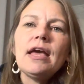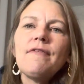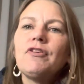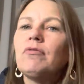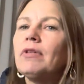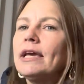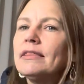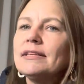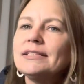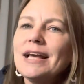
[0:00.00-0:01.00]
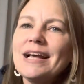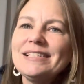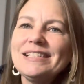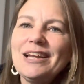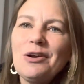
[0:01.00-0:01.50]
If you like this
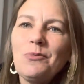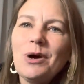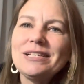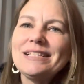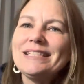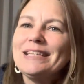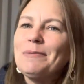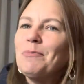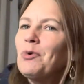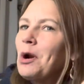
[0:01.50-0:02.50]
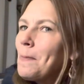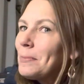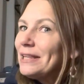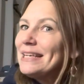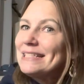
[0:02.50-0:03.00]
content and want to see more,
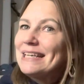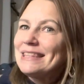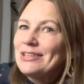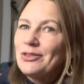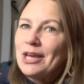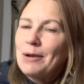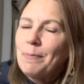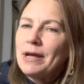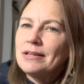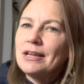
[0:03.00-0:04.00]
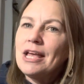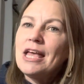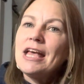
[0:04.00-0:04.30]
please hit the like button.